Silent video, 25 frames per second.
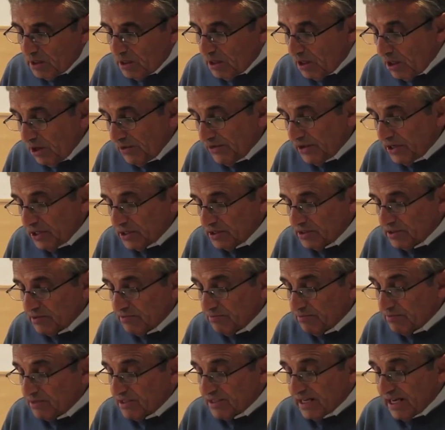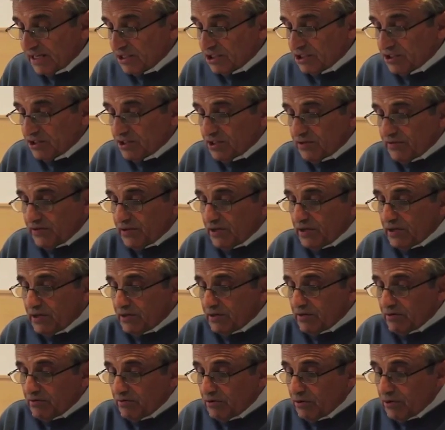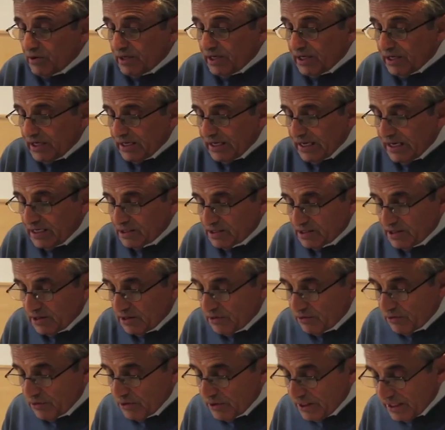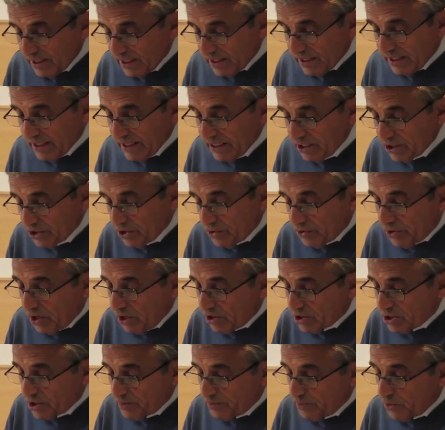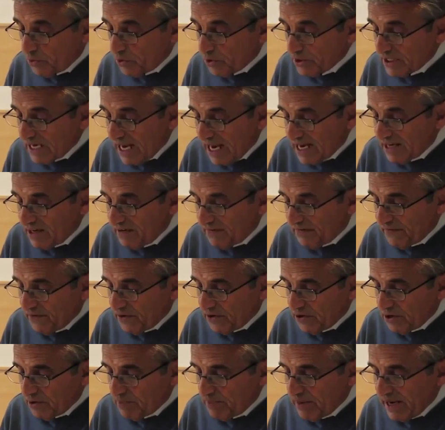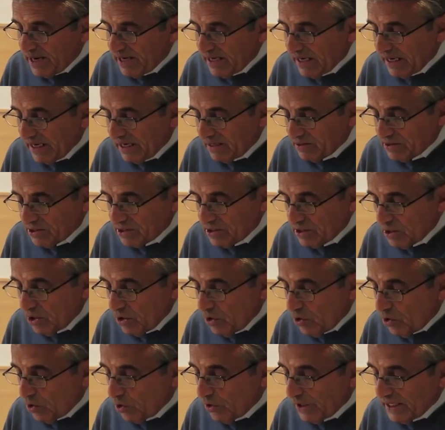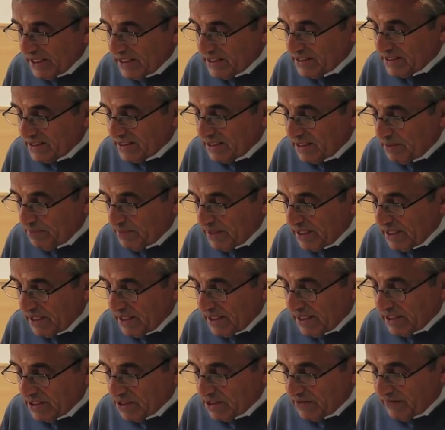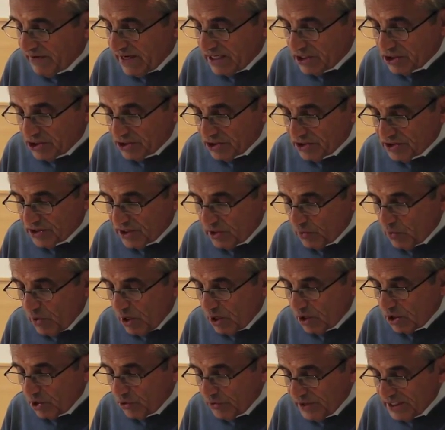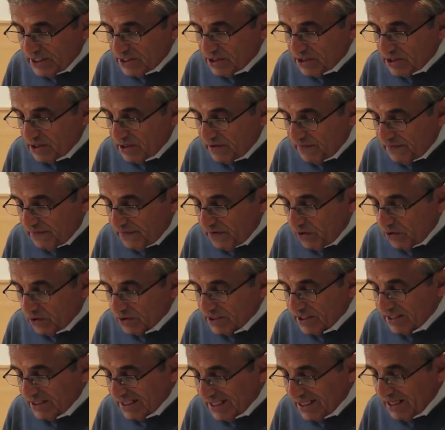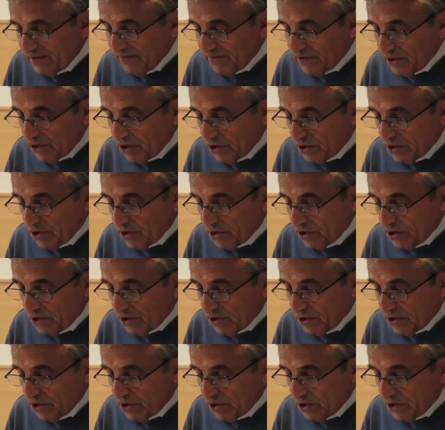Other sections of the ruling class and the ruling elite do not support any further bailouts or ECB interventions and want Greece to default and leave the